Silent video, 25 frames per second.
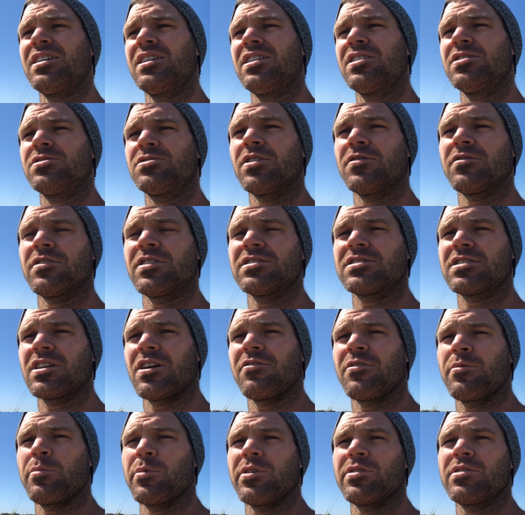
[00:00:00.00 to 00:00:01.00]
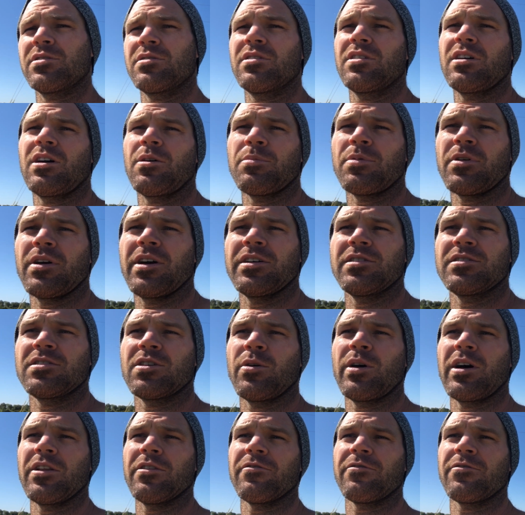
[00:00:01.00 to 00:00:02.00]
drift and stuff, I'll probably tow
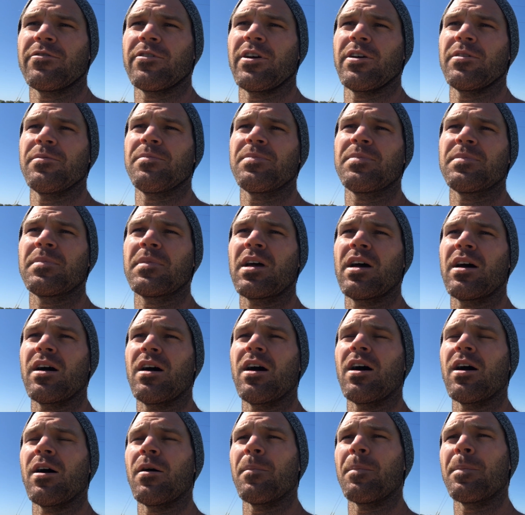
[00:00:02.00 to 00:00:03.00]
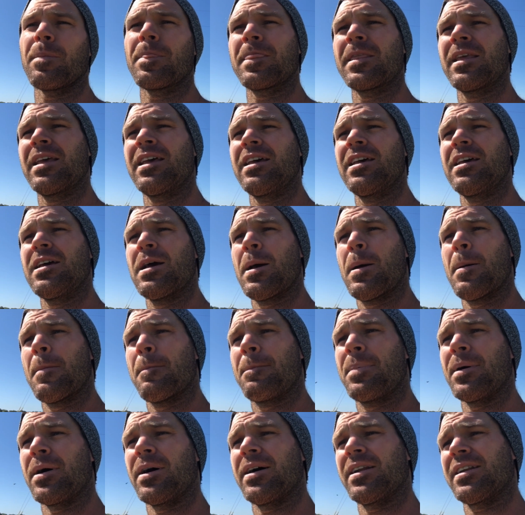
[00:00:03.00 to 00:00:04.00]
out the front.
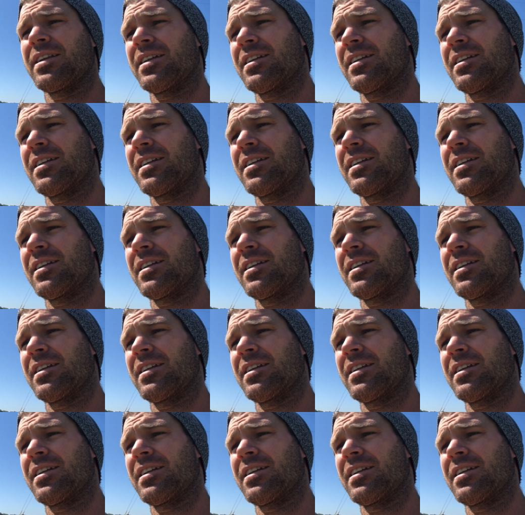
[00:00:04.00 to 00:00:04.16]
But